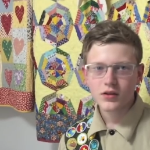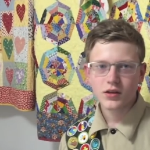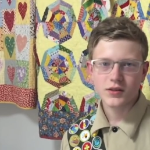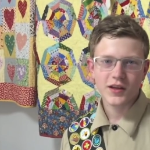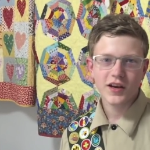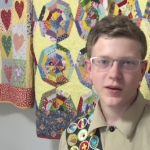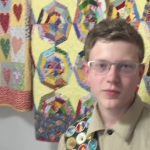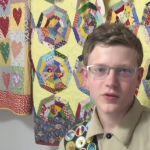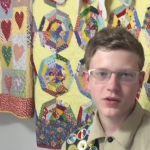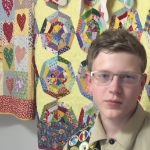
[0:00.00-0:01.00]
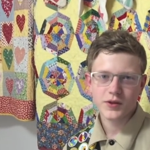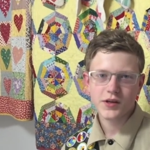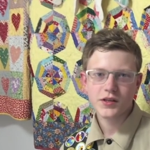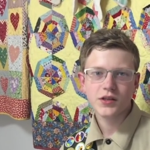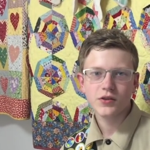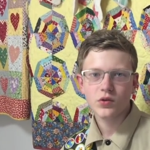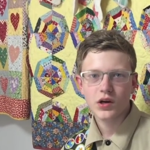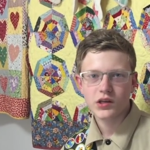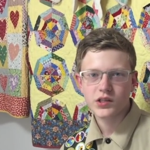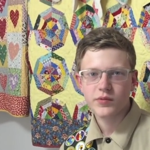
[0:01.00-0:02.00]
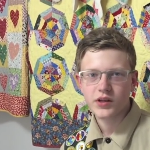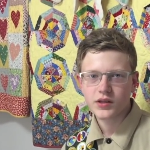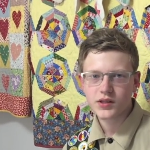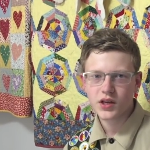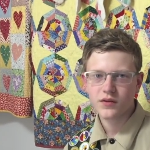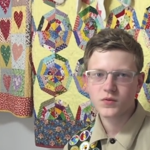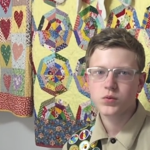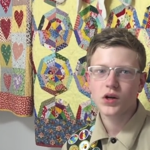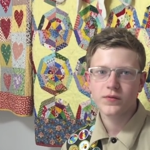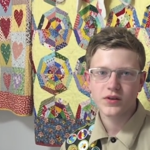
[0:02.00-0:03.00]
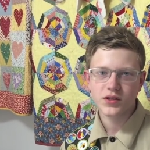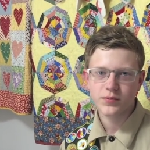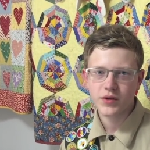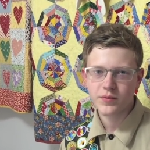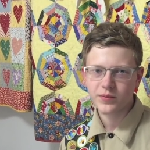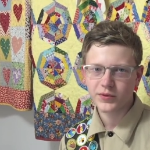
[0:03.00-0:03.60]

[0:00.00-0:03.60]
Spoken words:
Today I'm going to be teaching you how to make a set of 12-inch baby